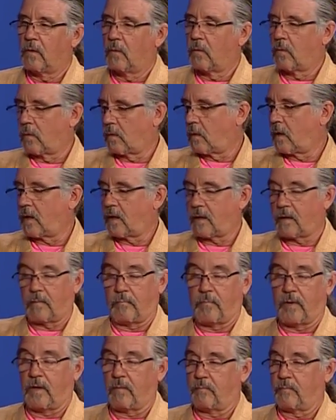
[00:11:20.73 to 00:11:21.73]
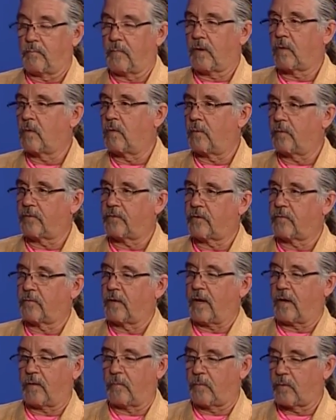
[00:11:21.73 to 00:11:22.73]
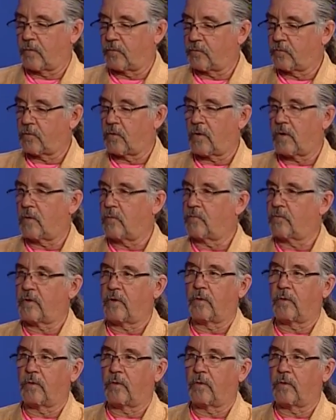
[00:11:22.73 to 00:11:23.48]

where like uh, my, I call myself caterpillar scarves.